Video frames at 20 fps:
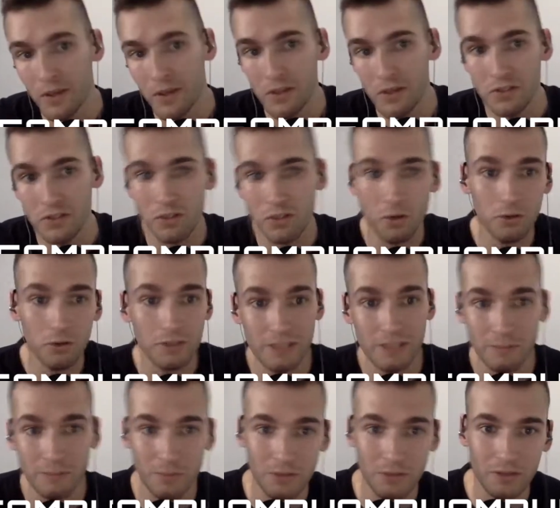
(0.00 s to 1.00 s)
So, go to
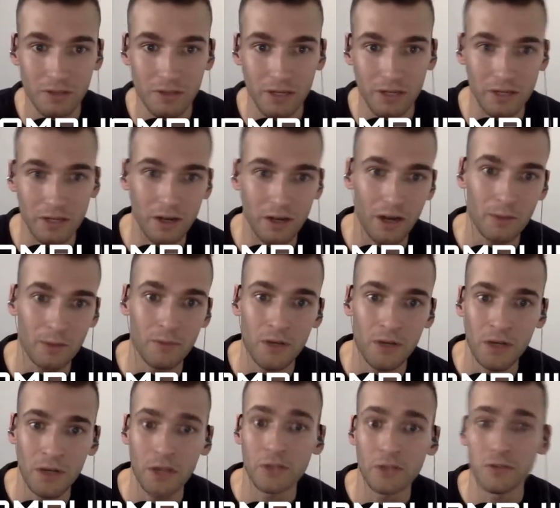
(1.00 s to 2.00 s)
teambuildr.com,
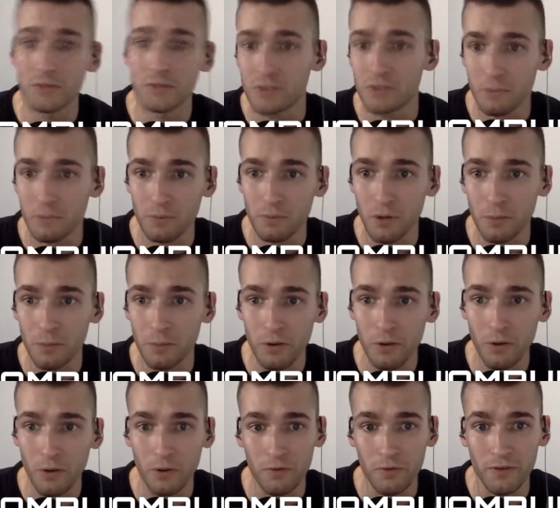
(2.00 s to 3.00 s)
use the promo
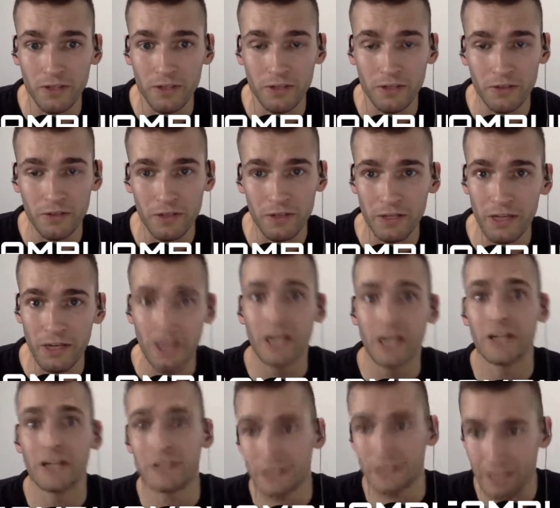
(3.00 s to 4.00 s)
code VICTORY, and
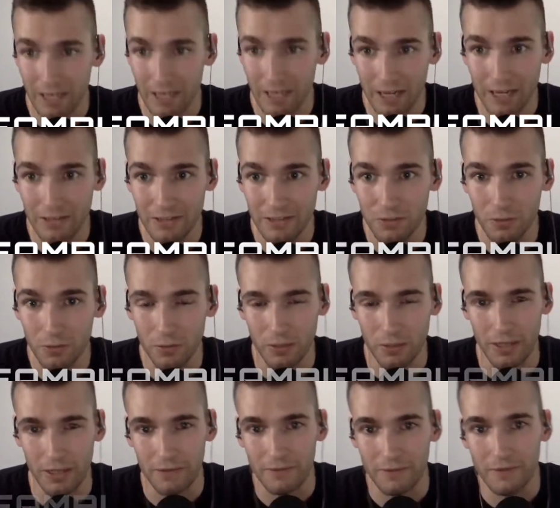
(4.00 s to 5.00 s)
you're going to get a nice, cool
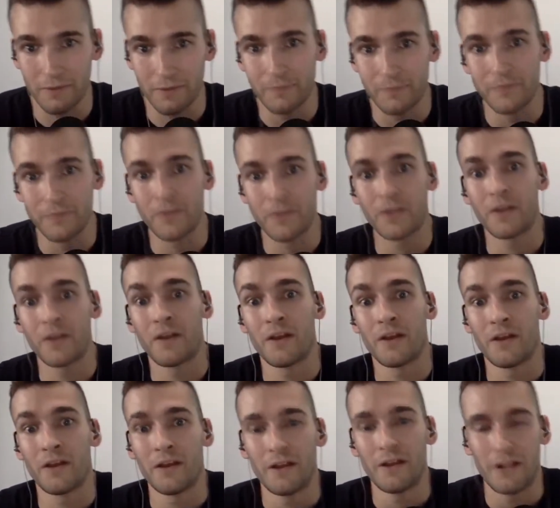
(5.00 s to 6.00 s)
gift.
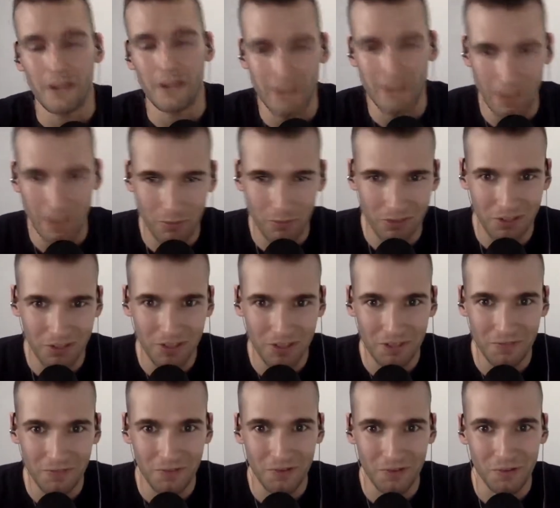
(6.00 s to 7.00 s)
Now, without any
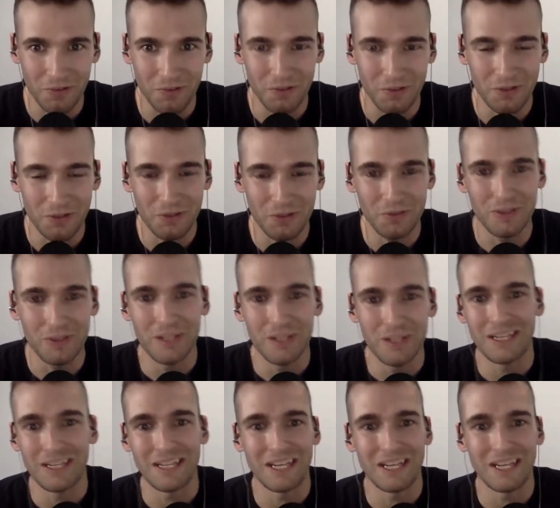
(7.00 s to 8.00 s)
further ado,
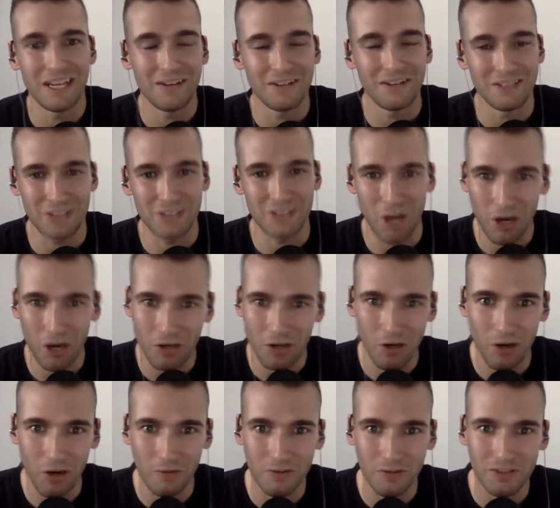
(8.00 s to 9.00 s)
here is our
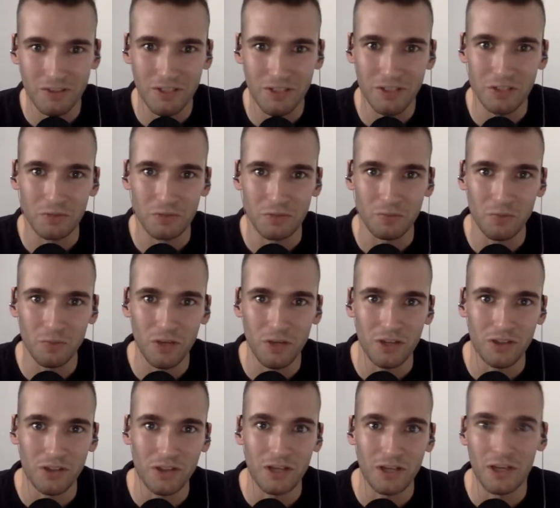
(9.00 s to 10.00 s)
conversation
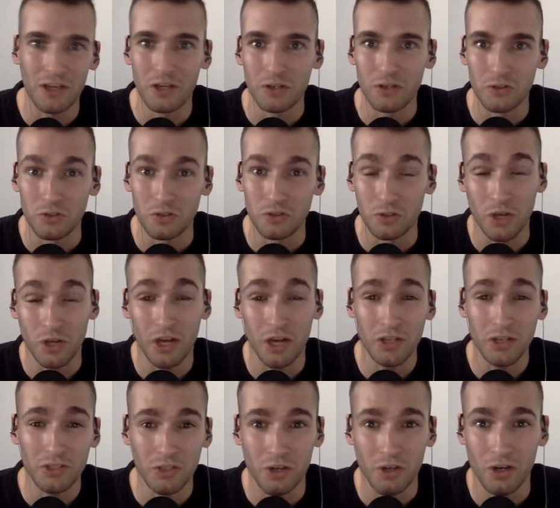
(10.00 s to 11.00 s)
with
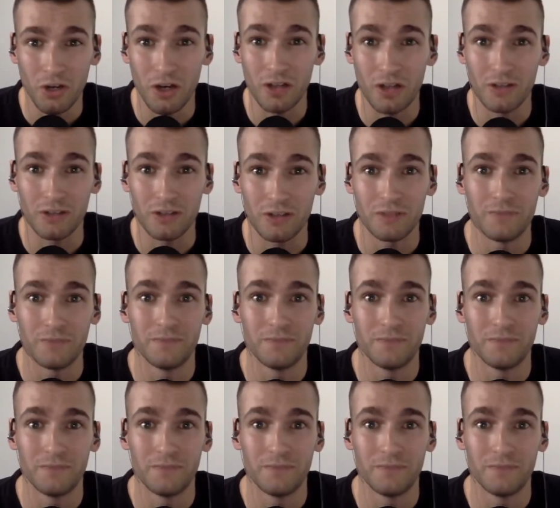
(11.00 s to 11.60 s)
Josh Hull.